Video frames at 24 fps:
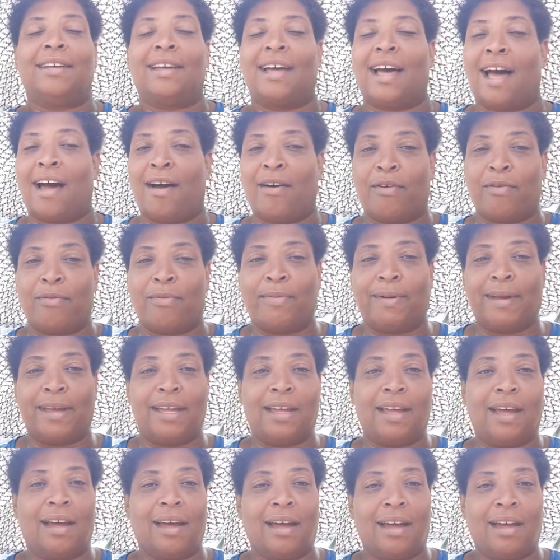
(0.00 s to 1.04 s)
I will
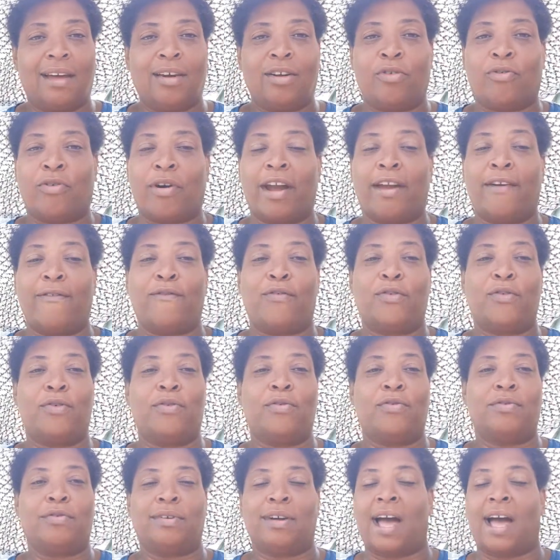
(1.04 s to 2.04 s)
be grateful.